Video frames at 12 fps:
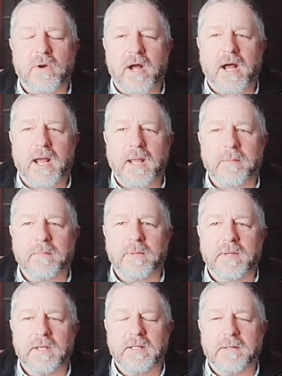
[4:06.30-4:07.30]
to
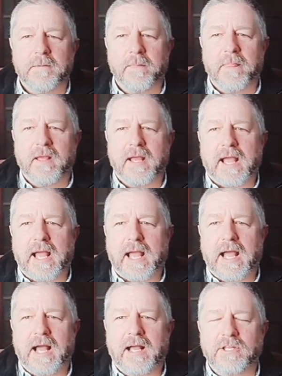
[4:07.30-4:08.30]
describe
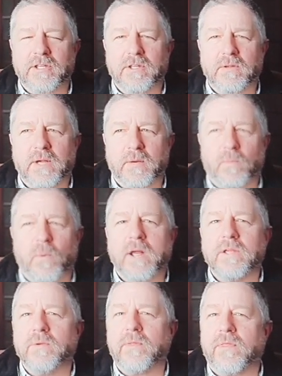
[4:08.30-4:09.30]

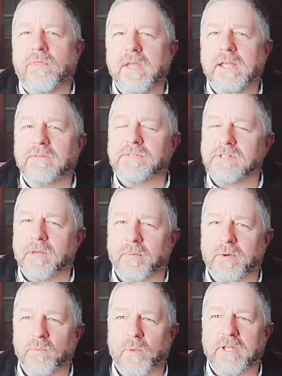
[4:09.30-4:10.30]
what you
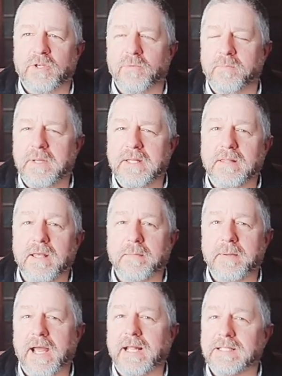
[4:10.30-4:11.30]
think of something
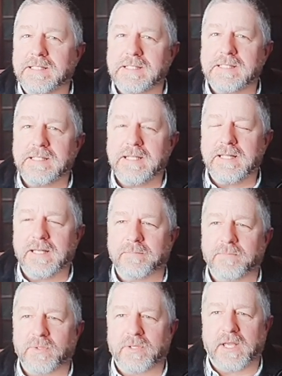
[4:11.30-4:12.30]
when you meet them
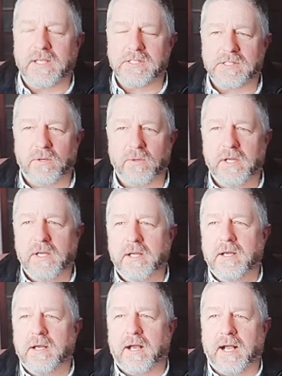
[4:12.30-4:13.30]
or see them.
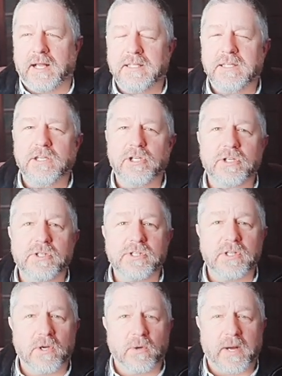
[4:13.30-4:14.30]
Okay. Years
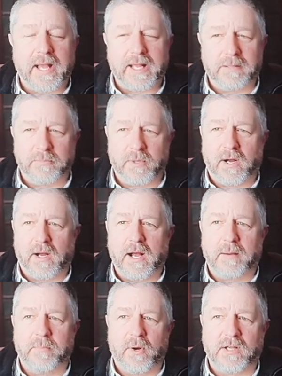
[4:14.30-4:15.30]
ago, I
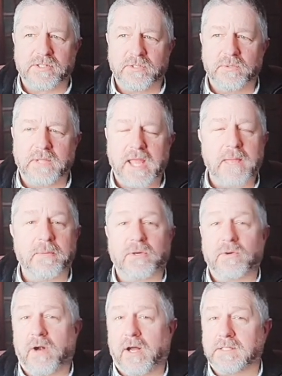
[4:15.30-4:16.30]
had a
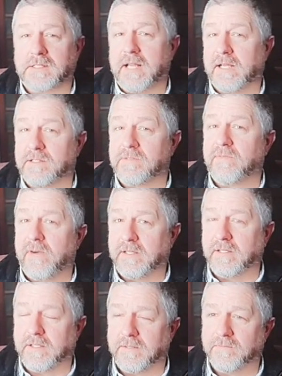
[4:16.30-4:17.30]
boss who came
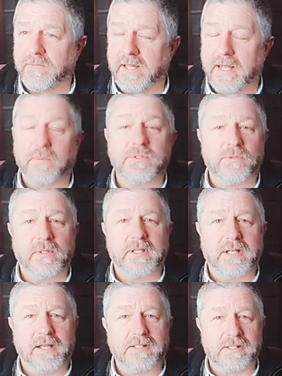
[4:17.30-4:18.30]
across as friendly.
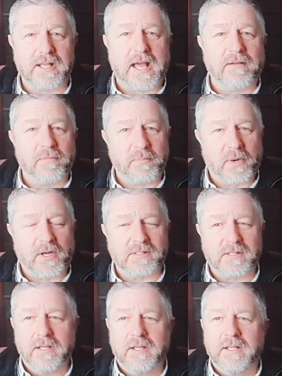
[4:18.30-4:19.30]
It's really nice to
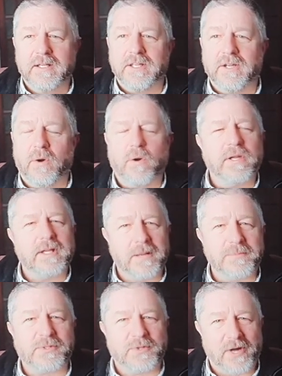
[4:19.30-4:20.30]
have a boss. He
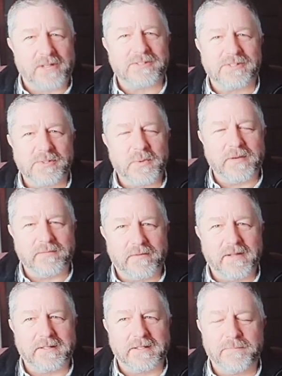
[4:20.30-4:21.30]
comes across
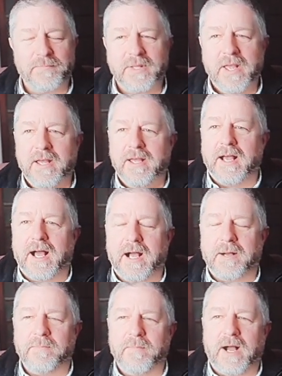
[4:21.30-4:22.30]
as friendly.
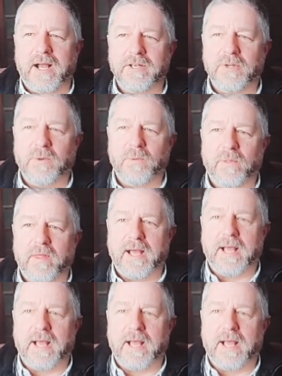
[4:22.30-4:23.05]
I know